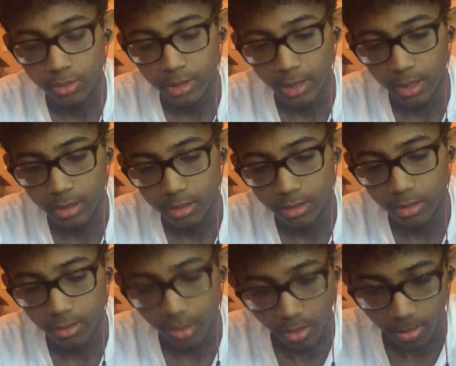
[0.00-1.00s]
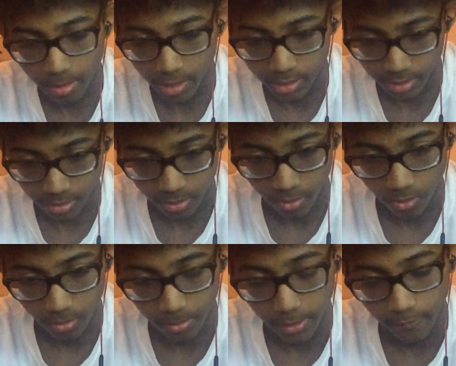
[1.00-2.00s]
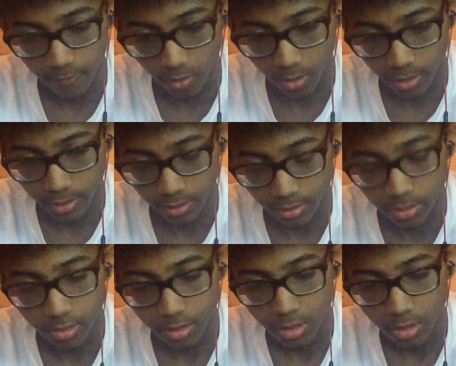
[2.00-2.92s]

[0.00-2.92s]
to get to know the person before you